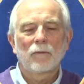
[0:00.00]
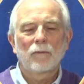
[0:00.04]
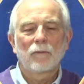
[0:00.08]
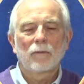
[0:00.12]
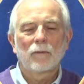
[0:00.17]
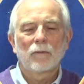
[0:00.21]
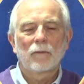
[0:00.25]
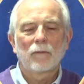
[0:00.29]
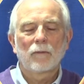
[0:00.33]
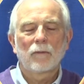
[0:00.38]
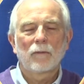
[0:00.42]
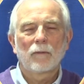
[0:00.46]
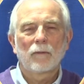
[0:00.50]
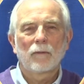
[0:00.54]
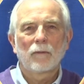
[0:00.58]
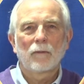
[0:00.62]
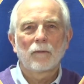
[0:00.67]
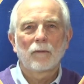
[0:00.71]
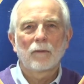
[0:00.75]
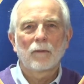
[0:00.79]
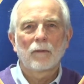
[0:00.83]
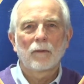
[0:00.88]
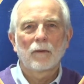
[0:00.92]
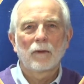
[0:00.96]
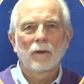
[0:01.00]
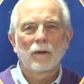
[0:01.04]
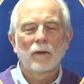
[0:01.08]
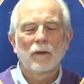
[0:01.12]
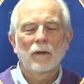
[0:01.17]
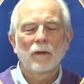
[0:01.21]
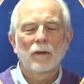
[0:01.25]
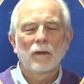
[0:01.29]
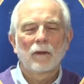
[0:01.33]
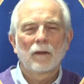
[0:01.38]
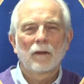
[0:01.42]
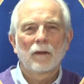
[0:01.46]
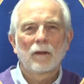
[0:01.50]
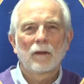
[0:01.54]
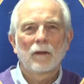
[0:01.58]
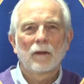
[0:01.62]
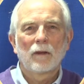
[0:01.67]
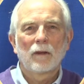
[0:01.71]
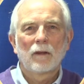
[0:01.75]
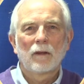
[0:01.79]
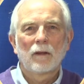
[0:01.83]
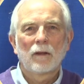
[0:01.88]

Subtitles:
Nobody speaks.